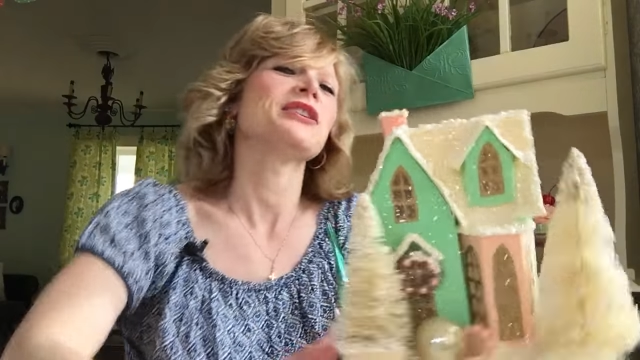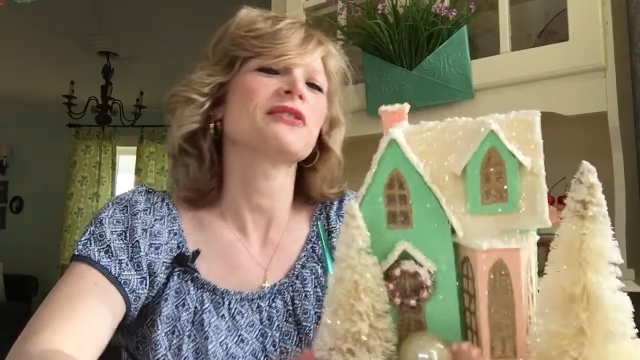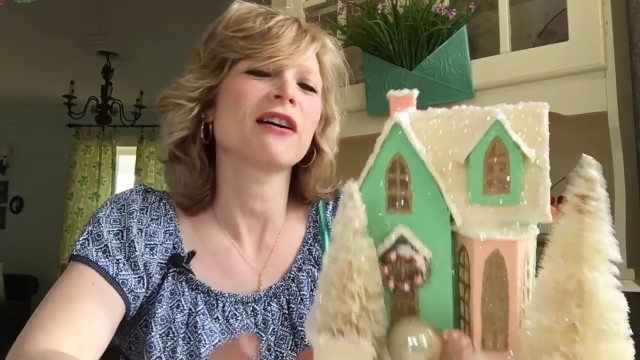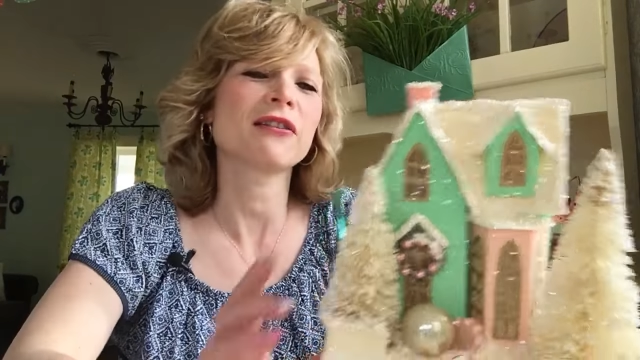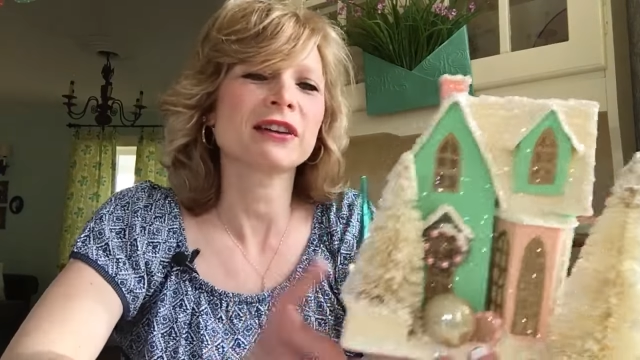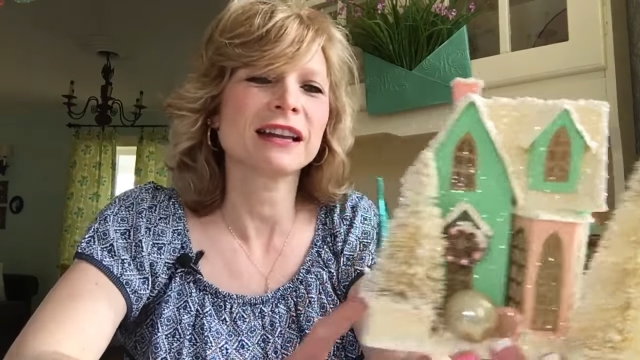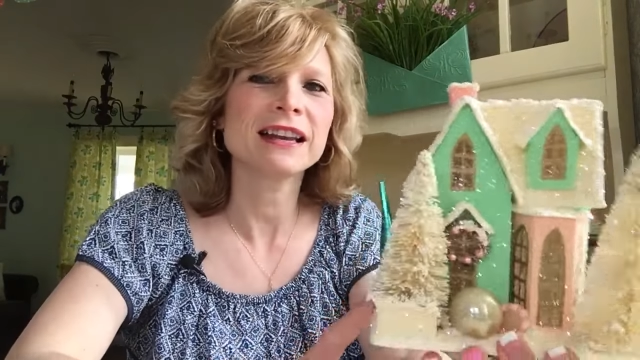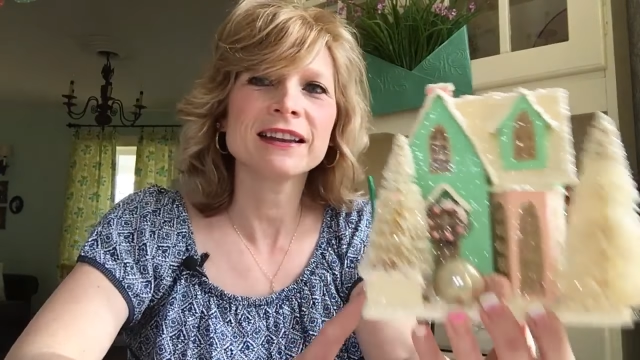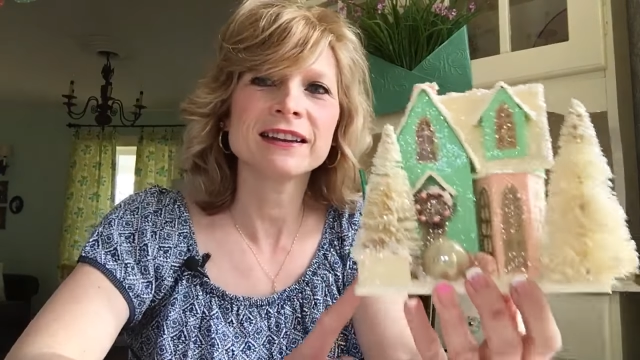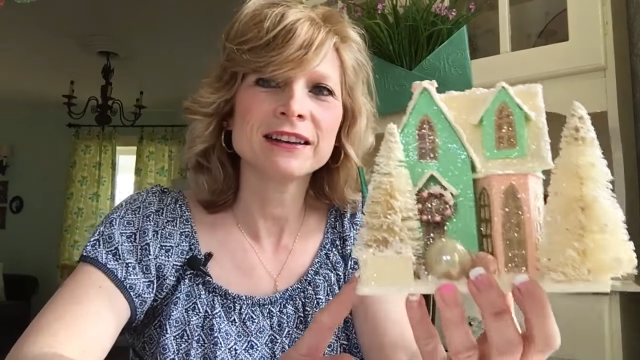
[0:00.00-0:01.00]
You're already
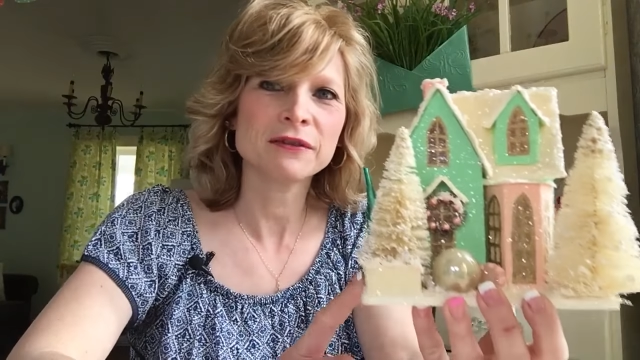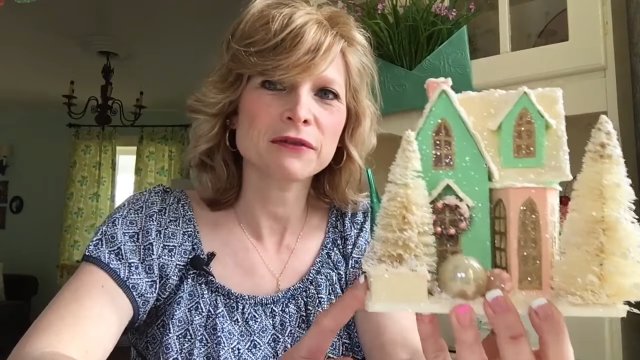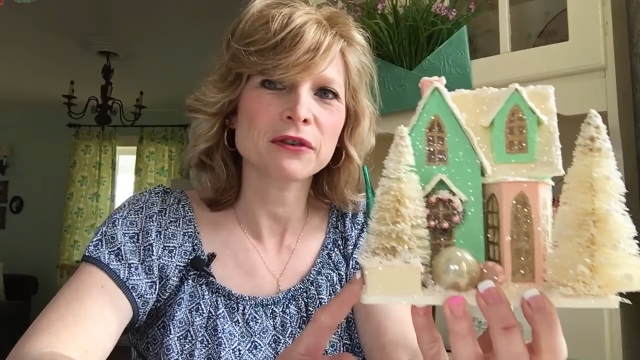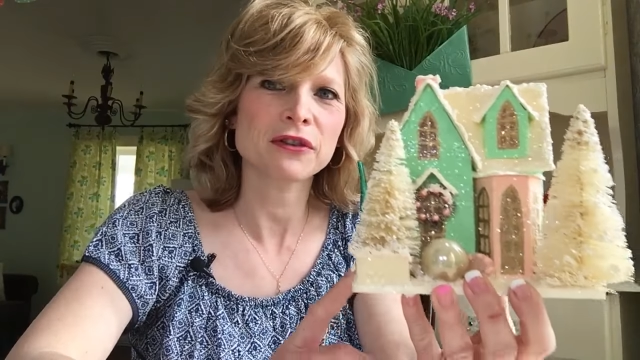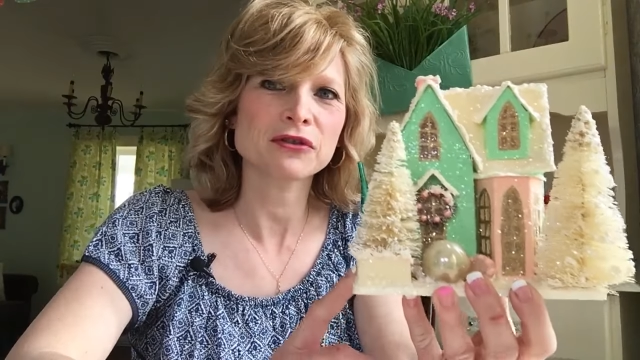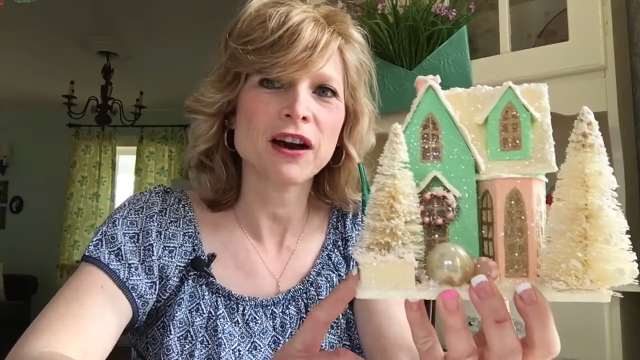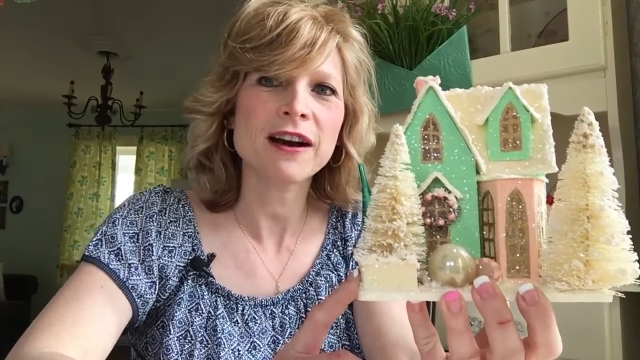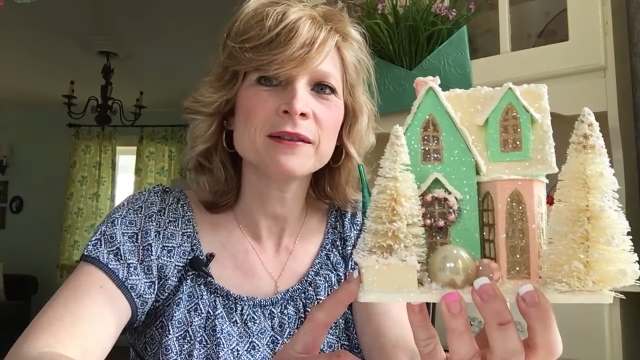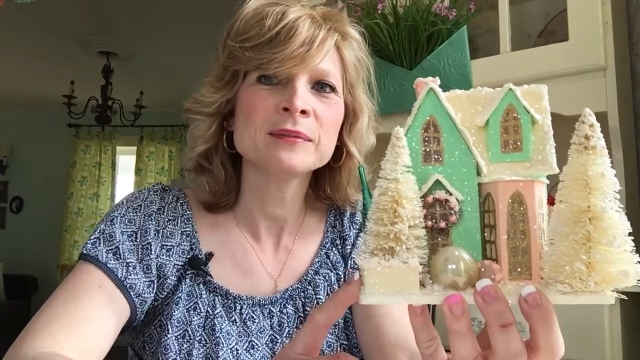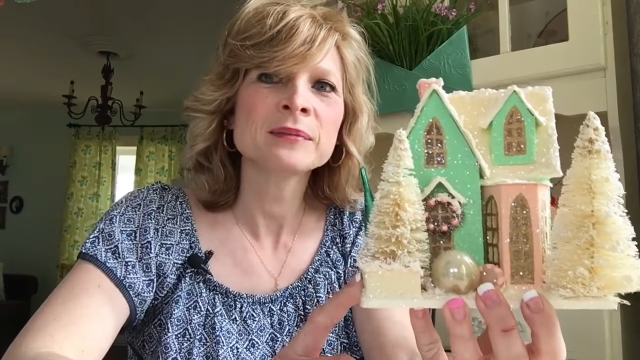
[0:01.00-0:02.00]
in for the
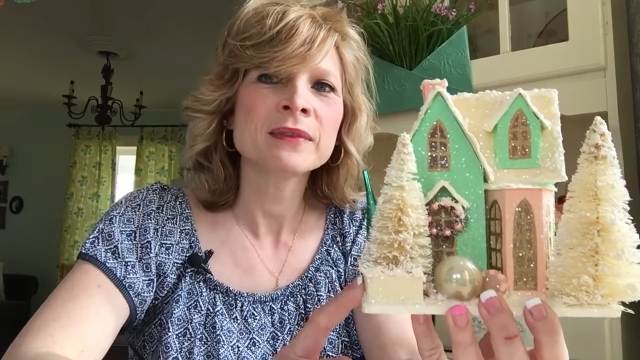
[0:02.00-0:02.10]
draw.